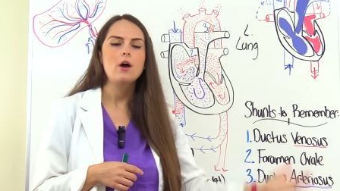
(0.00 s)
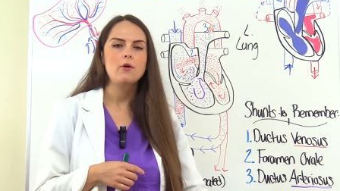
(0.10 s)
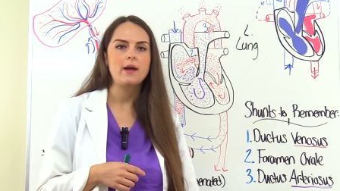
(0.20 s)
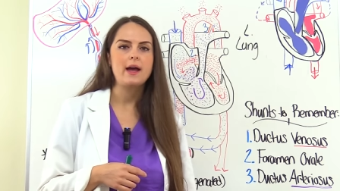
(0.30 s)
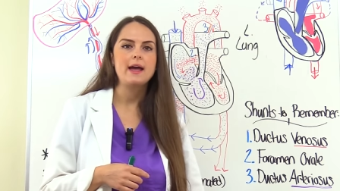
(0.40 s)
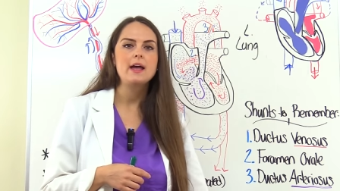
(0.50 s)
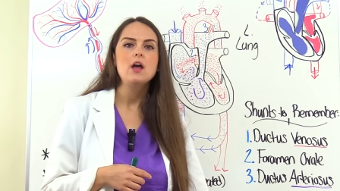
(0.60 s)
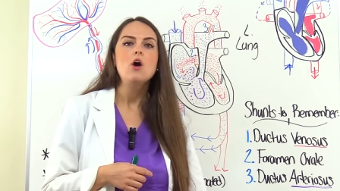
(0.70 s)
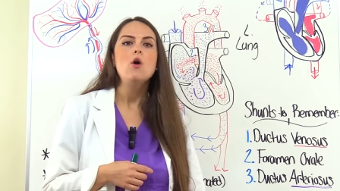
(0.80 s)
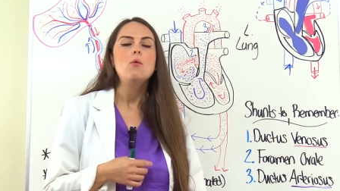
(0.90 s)
okay,
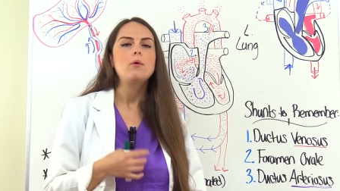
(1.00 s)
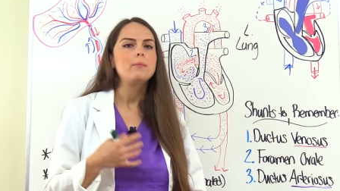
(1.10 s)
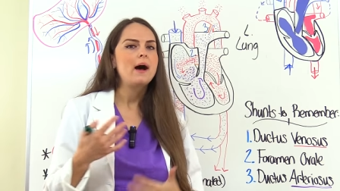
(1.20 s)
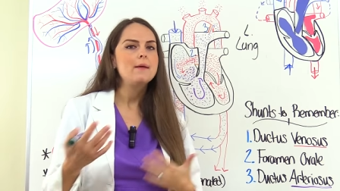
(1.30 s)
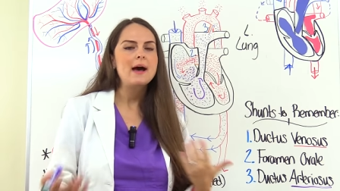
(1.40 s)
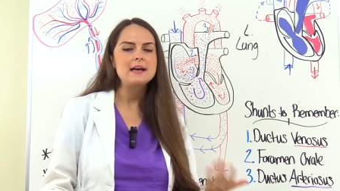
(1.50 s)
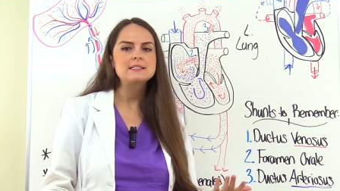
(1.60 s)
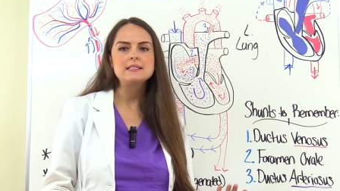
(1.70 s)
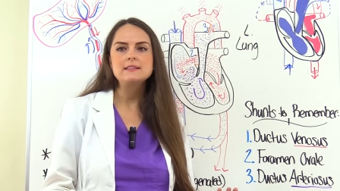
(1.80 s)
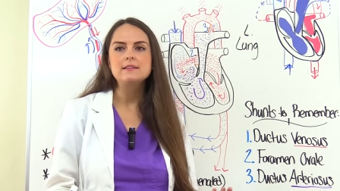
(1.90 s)
we're
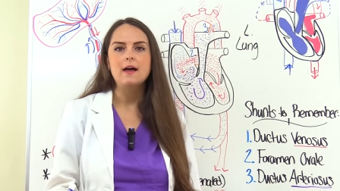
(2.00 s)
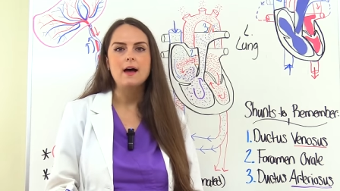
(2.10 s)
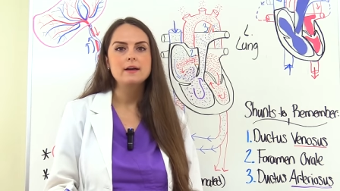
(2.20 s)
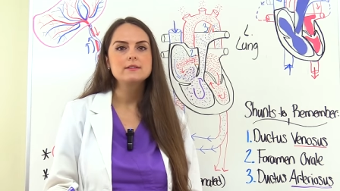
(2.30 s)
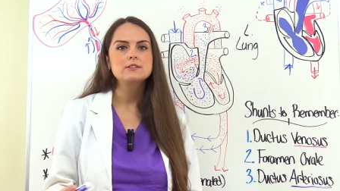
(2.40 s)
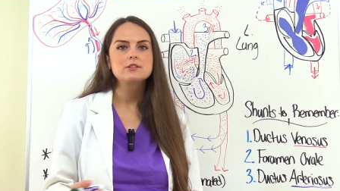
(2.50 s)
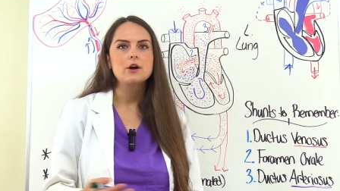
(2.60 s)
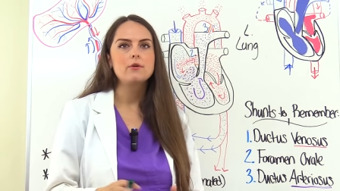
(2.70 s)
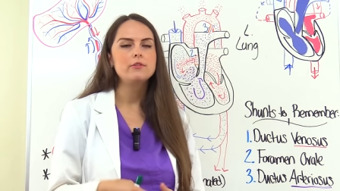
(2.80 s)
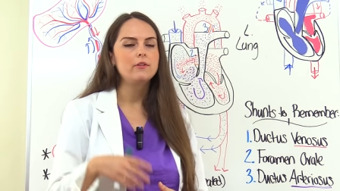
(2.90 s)
bypassing the lungs,
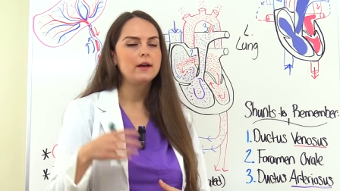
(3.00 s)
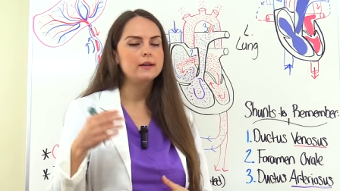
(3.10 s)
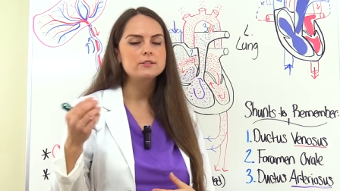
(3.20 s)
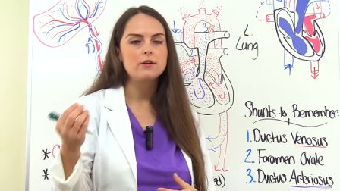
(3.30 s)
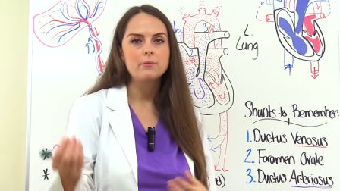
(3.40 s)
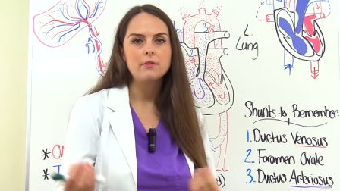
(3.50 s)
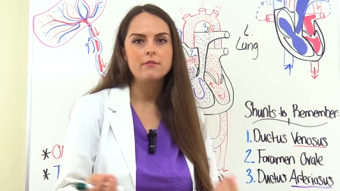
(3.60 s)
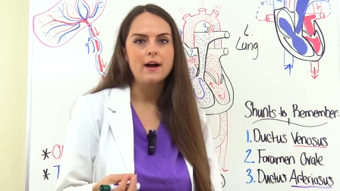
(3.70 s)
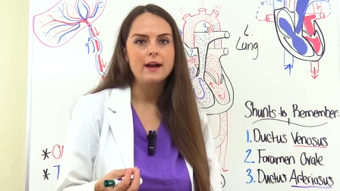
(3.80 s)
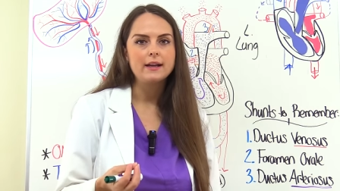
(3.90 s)
so the lungs aren't
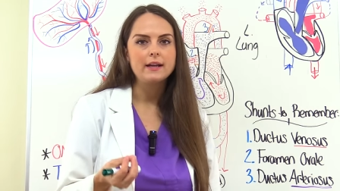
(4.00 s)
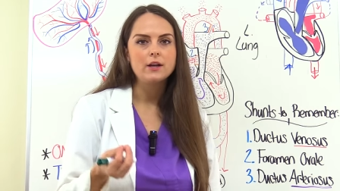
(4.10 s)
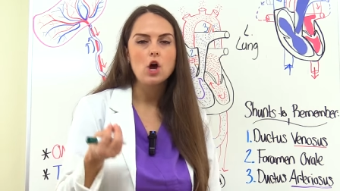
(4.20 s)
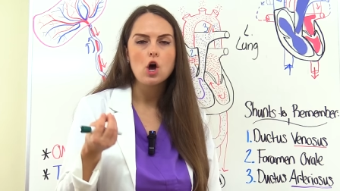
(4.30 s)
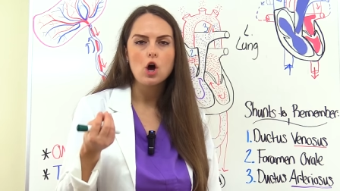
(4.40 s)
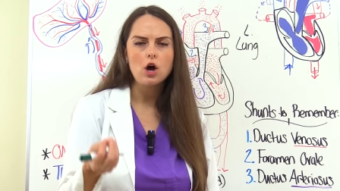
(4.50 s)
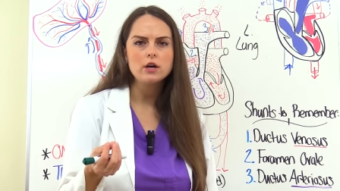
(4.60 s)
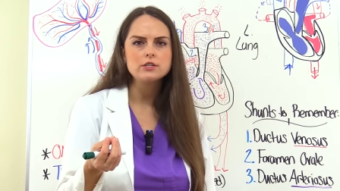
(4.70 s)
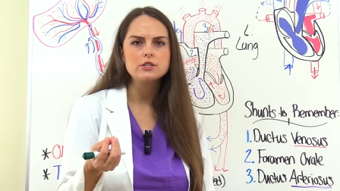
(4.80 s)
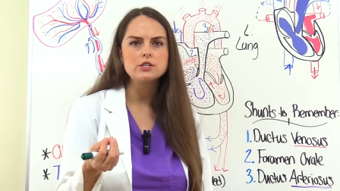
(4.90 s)
providing
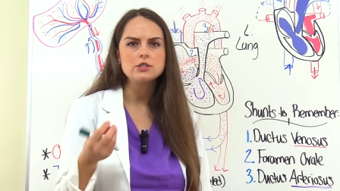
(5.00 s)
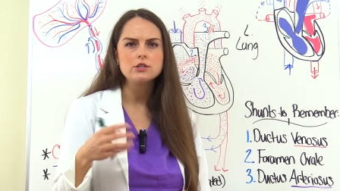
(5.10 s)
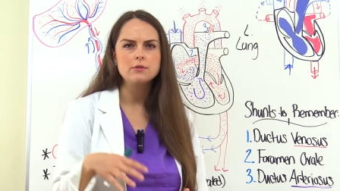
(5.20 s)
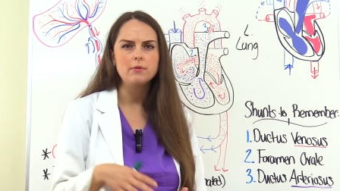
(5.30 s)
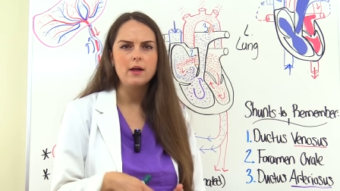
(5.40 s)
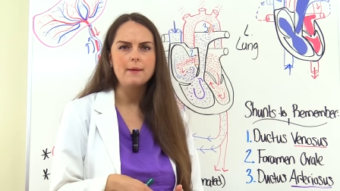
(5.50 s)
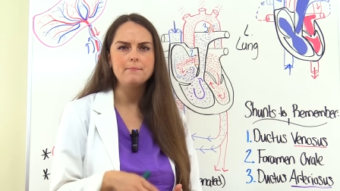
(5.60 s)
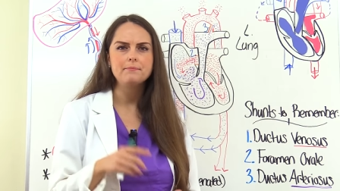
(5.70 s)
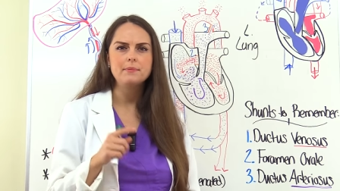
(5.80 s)
oxygen to the blood.